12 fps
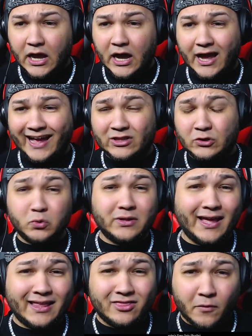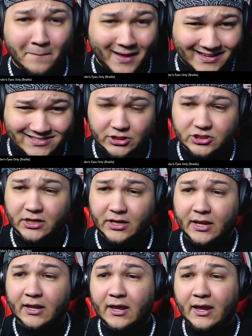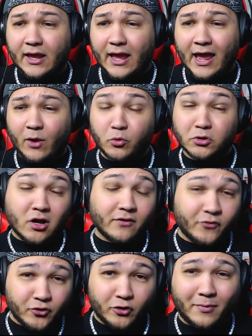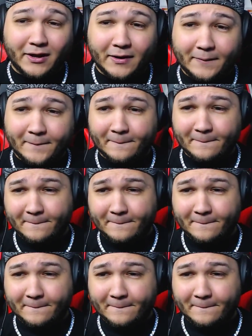I do like the message in it, and we'll talk further about it.